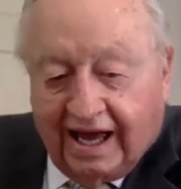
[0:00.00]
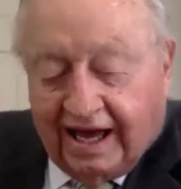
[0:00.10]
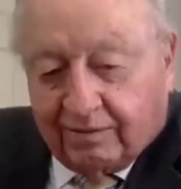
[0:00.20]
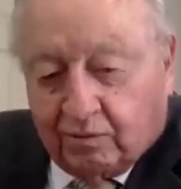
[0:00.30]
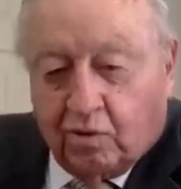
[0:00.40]

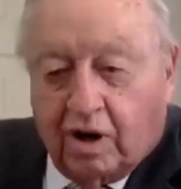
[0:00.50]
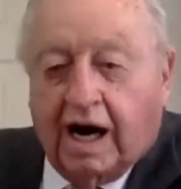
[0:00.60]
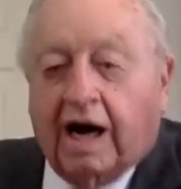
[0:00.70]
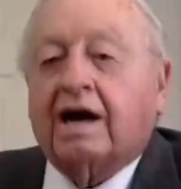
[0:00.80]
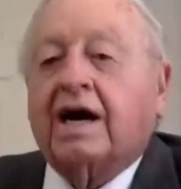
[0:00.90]
And
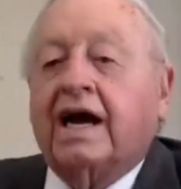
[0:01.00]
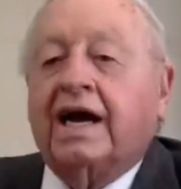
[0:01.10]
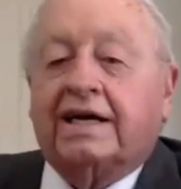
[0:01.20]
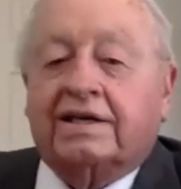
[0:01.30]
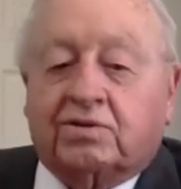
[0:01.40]
our
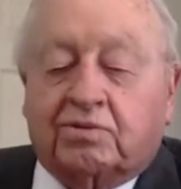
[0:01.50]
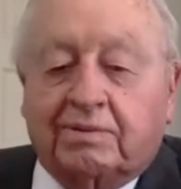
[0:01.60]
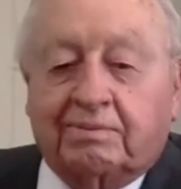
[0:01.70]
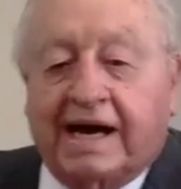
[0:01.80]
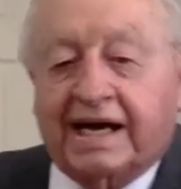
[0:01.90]
heads
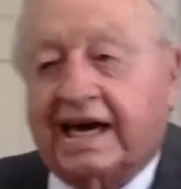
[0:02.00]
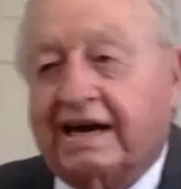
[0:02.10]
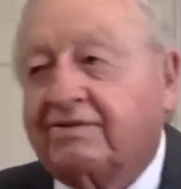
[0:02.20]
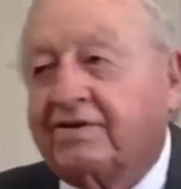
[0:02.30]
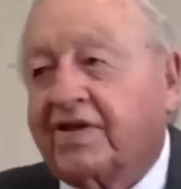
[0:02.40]
went back,
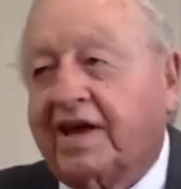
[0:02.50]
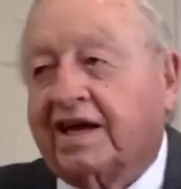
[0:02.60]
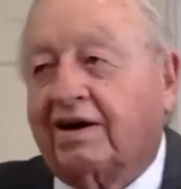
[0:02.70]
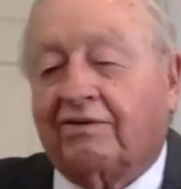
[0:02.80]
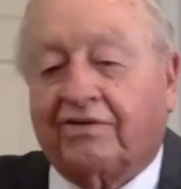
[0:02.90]

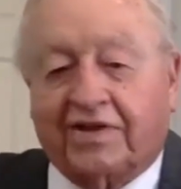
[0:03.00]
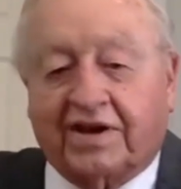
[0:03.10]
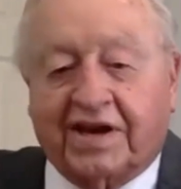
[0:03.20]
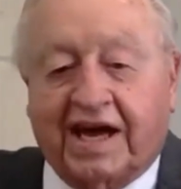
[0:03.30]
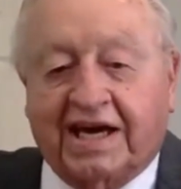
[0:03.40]
everything off
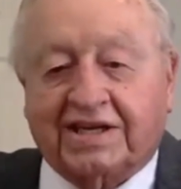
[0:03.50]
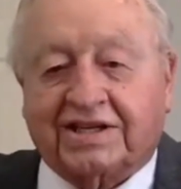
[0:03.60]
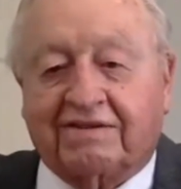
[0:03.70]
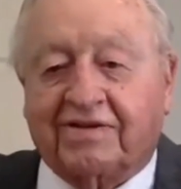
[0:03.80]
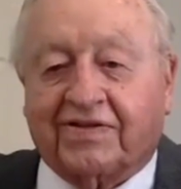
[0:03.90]
the
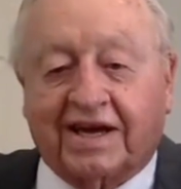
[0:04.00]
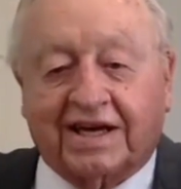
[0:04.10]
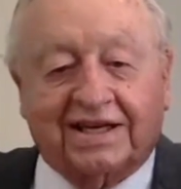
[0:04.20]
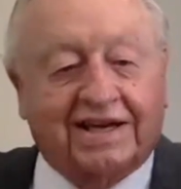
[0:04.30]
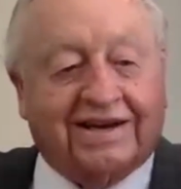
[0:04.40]
dash,
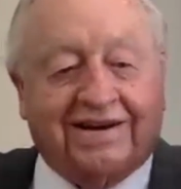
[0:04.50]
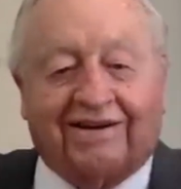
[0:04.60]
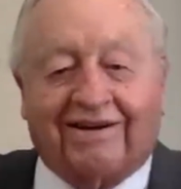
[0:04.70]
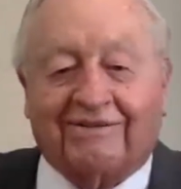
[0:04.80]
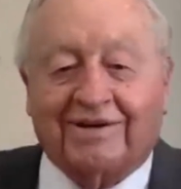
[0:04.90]
everything in the
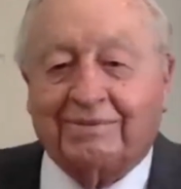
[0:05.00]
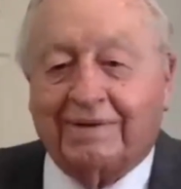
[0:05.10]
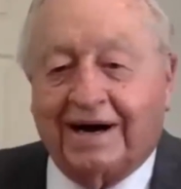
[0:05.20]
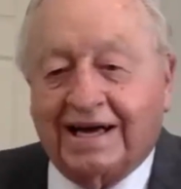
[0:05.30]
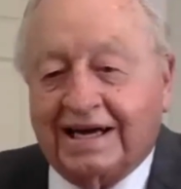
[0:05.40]
car went
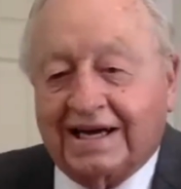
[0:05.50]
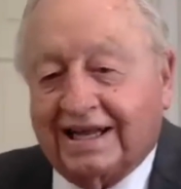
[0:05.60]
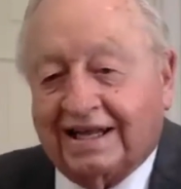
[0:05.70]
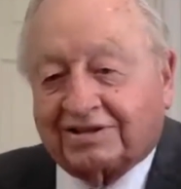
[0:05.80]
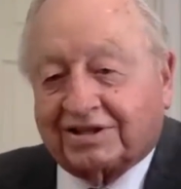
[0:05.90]
back.
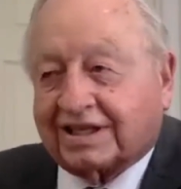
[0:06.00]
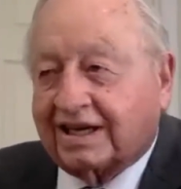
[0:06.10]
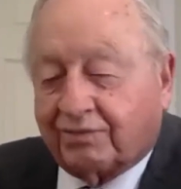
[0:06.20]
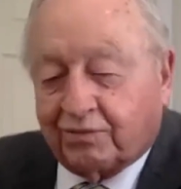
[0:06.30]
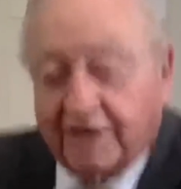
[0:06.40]
There's
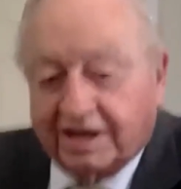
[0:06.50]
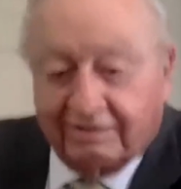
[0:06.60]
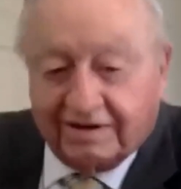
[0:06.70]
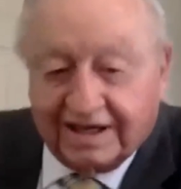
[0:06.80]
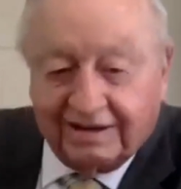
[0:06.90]
stuff we
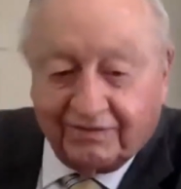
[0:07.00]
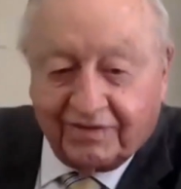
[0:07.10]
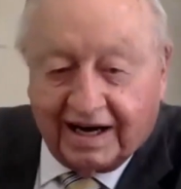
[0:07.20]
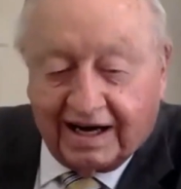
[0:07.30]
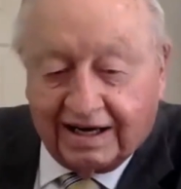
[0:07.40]
never did
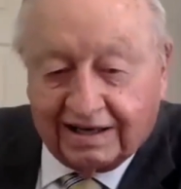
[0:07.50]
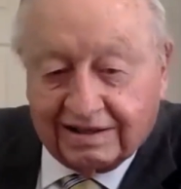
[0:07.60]
find.